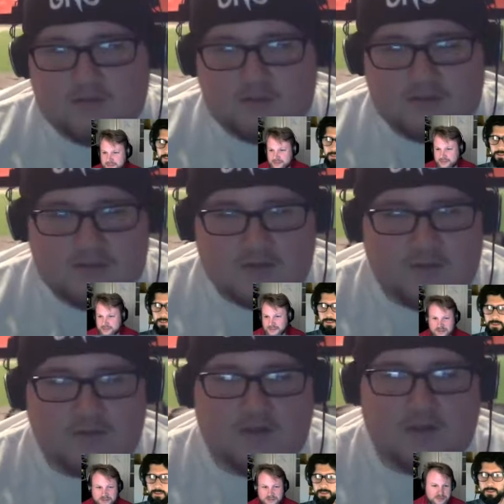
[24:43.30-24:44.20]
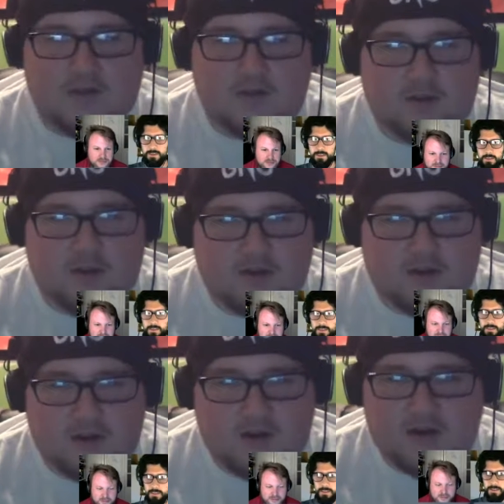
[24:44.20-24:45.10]
So if you need to go there,
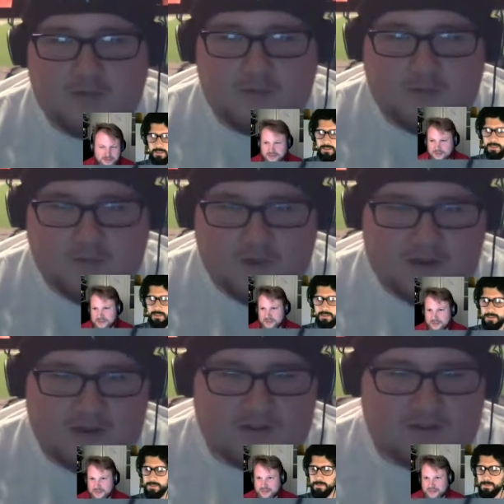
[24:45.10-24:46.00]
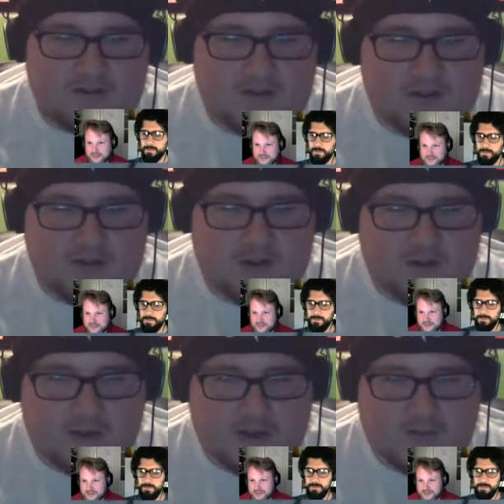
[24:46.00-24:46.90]
and Rick has sent out the
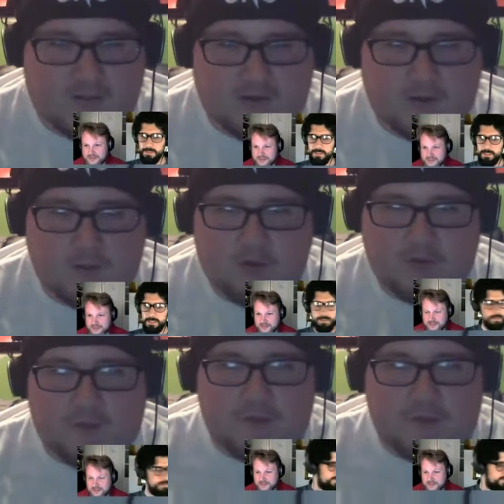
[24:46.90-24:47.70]
link about the Wallpaper